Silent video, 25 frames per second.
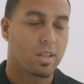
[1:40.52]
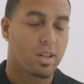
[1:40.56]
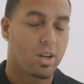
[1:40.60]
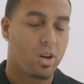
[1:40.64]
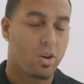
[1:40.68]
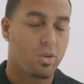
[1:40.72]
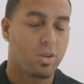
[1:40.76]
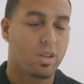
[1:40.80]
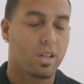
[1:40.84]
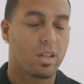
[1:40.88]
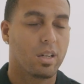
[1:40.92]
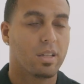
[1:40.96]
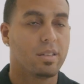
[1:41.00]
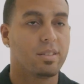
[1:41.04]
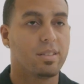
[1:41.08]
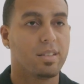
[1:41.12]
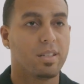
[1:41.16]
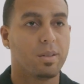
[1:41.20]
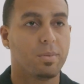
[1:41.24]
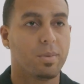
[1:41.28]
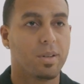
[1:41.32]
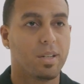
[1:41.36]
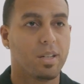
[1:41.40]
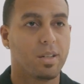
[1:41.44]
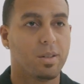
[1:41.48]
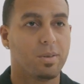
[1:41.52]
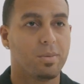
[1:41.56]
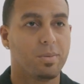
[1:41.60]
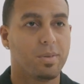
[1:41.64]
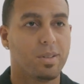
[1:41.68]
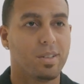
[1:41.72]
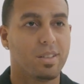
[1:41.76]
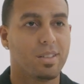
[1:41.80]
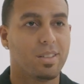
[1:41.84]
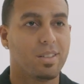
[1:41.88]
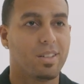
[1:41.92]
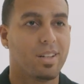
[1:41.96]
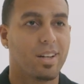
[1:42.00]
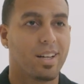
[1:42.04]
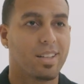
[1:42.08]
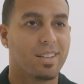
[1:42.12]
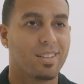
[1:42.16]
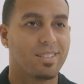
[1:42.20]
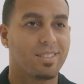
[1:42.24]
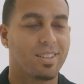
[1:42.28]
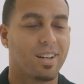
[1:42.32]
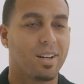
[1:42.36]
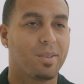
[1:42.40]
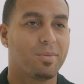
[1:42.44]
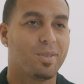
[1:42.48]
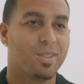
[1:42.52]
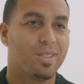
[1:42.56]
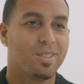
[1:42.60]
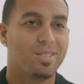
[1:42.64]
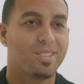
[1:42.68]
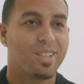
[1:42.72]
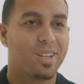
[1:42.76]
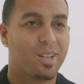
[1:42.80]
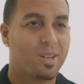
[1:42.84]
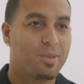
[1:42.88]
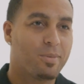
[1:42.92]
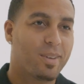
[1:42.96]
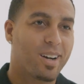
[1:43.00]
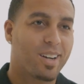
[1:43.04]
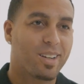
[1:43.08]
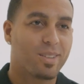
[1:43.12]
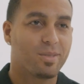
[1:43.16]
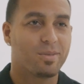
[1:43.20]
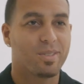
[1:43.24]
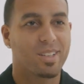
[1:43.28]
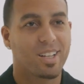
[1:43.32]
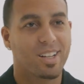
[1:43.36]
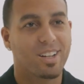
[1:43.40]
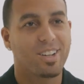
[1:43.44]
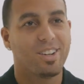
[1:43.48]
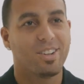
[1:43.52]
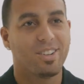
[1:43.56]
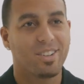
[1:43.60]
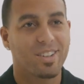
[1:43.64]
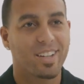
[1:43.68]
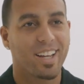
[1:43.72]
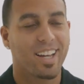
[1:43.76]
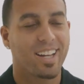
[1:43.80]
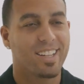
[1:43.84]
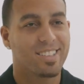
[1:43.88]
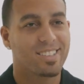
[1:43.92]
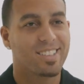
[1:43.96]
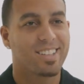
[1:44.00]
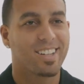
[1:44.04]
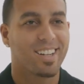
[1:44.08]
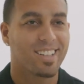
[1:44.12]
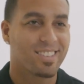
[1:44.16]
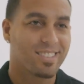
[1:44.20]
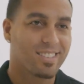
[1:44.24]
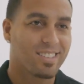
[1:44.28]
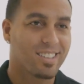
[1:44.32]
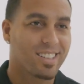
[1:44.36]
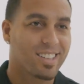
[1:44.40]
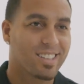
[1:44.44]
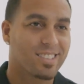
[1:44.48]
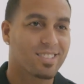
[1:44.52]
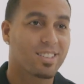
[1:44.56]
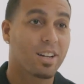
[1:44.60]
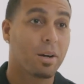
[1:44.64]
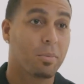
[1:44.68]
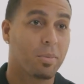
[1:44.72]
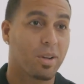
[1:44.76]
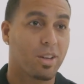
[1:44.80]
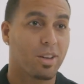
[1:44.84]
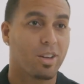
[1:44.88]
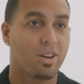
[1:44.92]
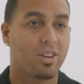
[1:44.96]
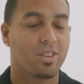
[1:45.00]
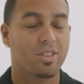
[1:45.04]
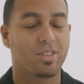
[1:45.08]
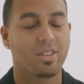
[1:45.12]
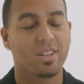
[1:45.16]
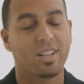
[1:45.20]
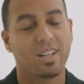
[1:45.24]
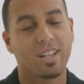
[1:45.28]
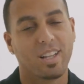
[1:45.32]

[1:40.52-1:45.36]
owning a team here, but you know, at the time you just hear about it and you're like, oh, okay, it's a nice league, it's coming along.